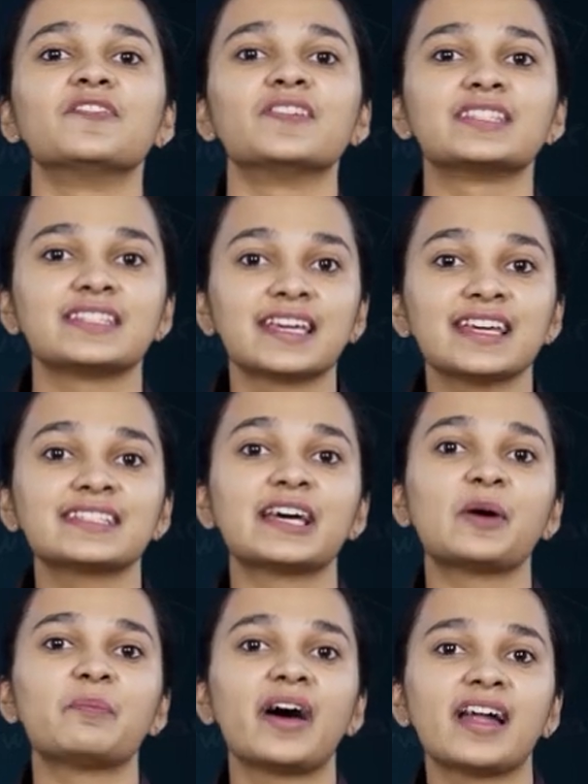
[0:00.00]
which says
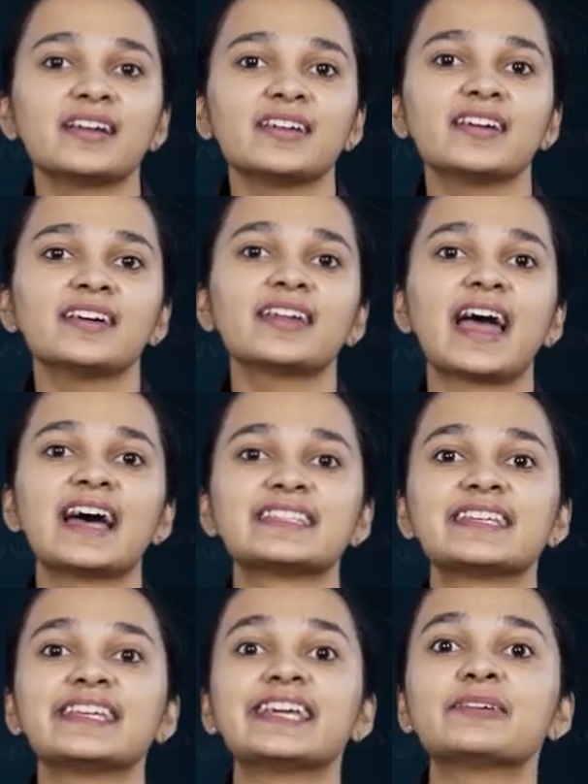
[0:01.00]
a partner has an